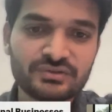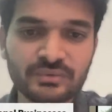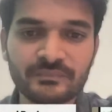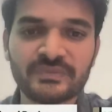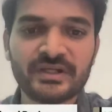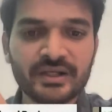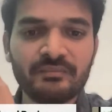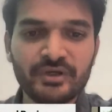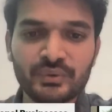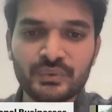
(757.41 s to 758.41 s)
So there can
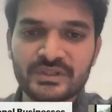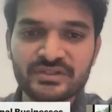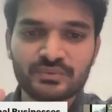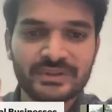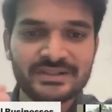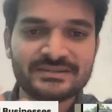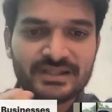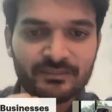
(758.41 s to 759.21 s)
be two things: one is